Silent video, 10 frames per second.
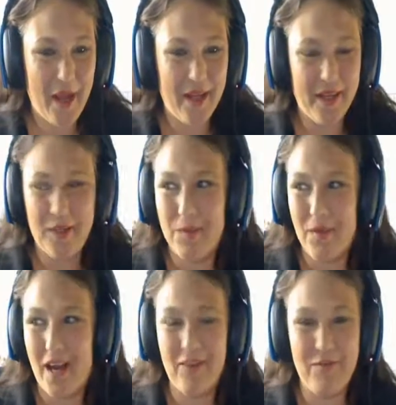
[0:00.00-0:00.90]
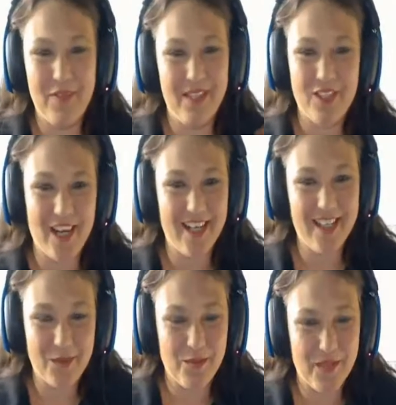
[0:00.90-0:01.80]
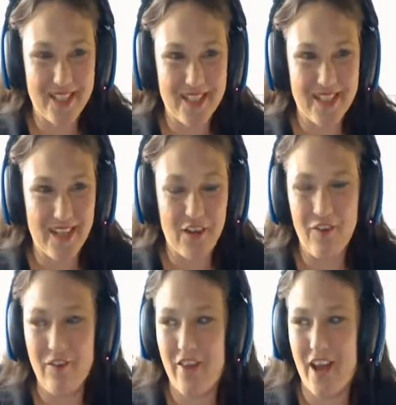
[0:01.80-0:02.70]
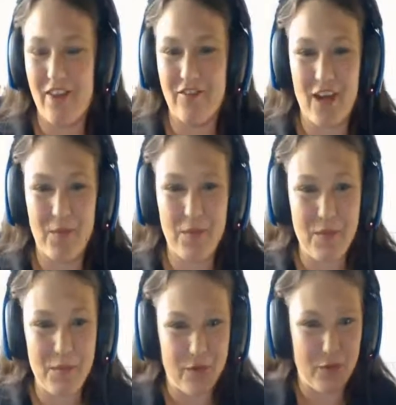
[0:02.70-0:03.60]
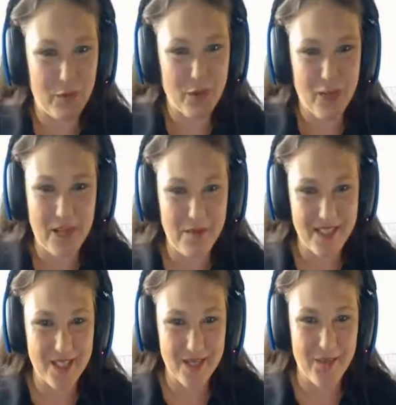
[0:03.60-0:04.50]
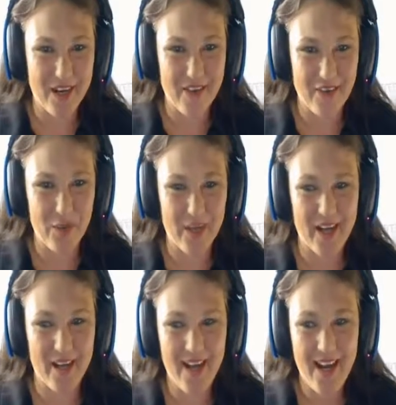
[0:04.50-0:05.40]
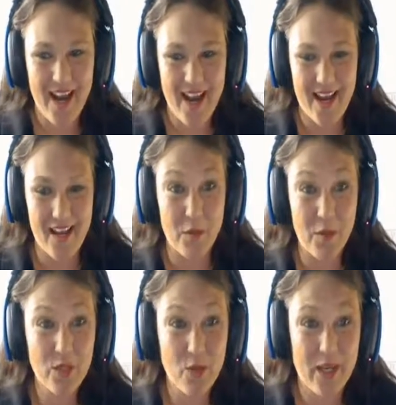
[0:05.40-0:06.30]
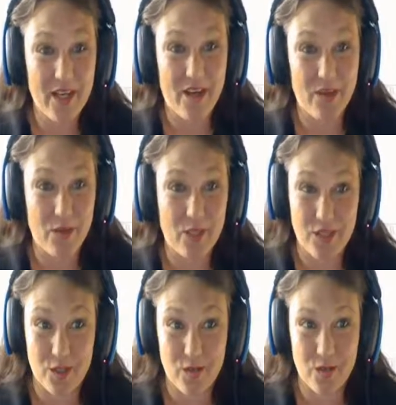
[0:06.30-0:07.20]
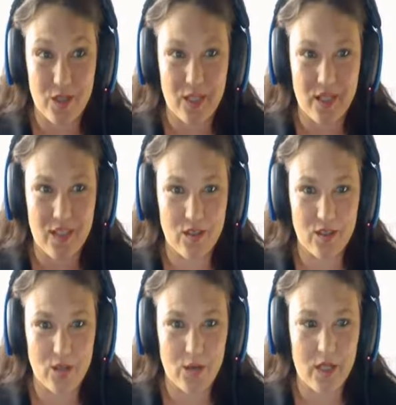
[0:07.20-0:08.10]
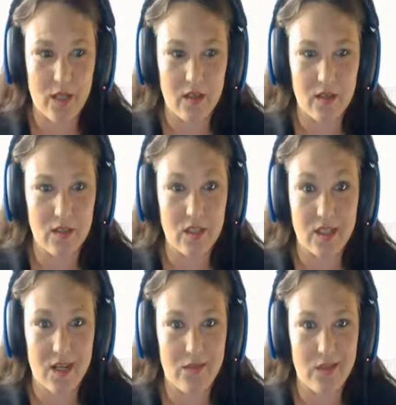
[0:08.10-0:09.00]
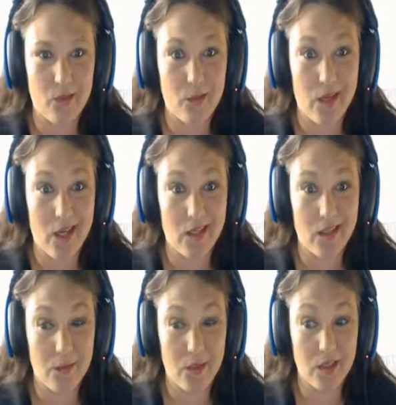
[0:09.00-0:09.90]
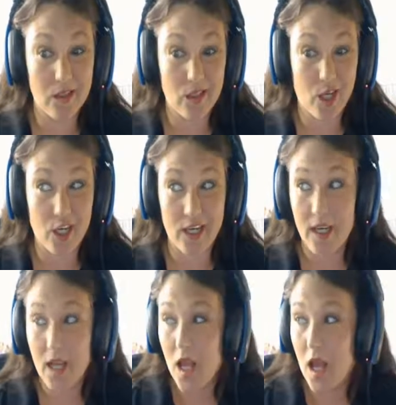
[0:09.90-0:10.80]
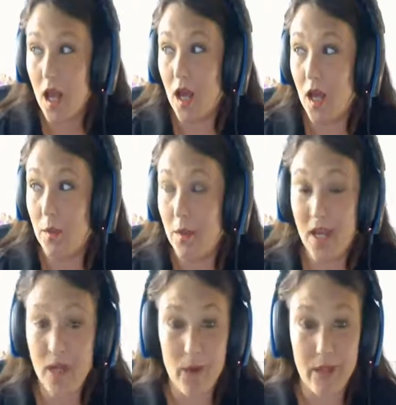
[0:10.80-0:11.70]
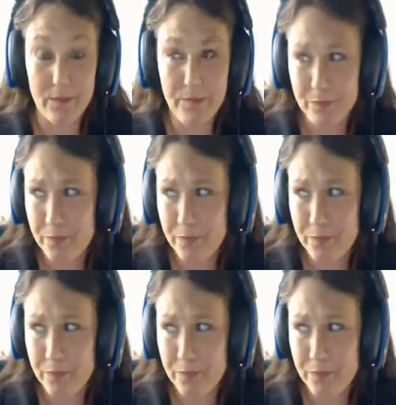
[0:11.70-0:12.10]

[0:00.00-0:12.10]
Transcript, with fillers: Um, I've been trying to do a bunch of stuff. I've got people trying to message me everywhere, and I'm also waiting on the rest of the crew to get here. So right now, you're just going to have to deal with my ugly mug. Sorry. Um, anyway,